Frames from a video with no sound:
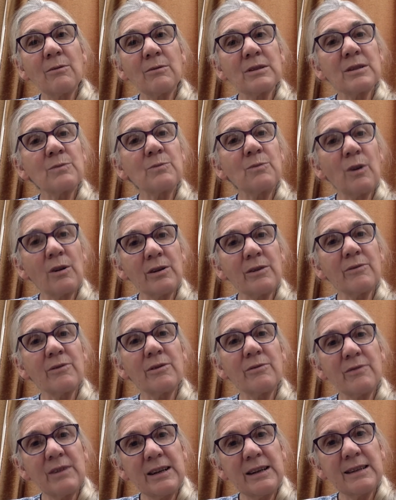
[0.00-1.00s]
was one of the
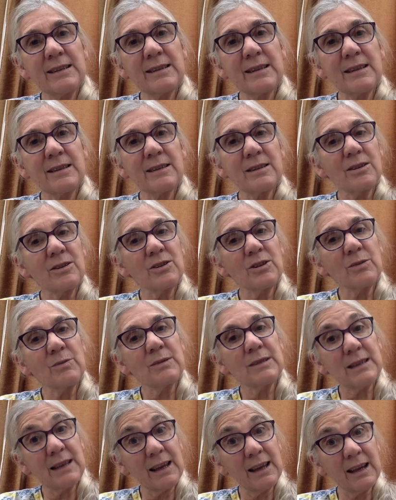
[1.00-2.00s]
reasons that she
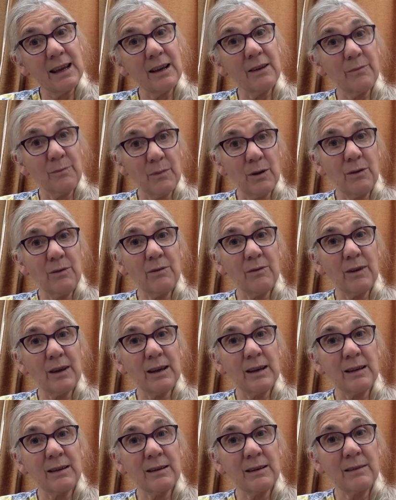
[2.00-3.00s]
was thinking of
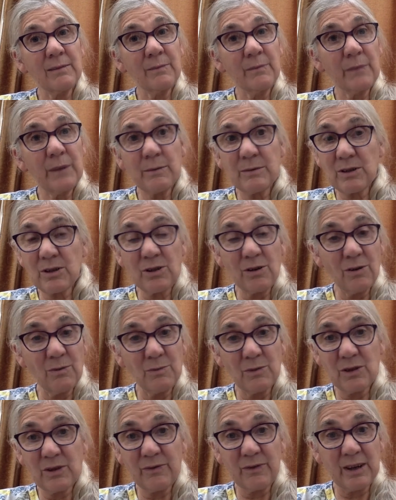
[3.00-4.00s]
moving. It was too
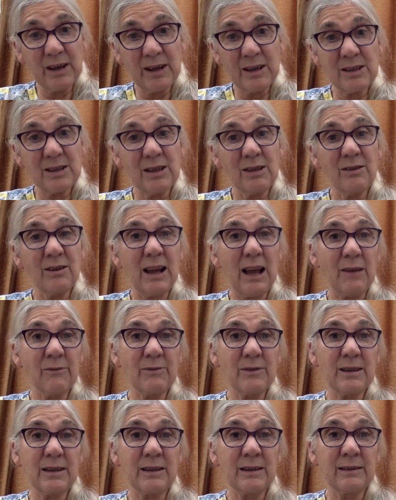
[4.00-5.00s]
much for her to look
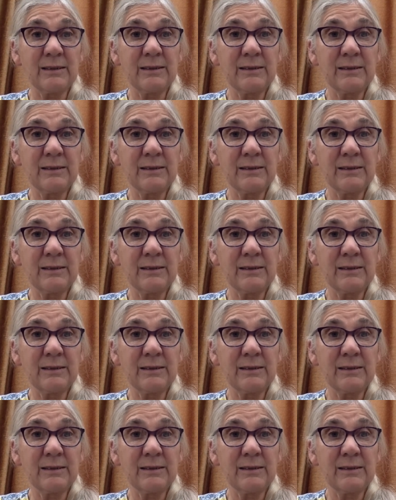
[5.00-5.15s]
after.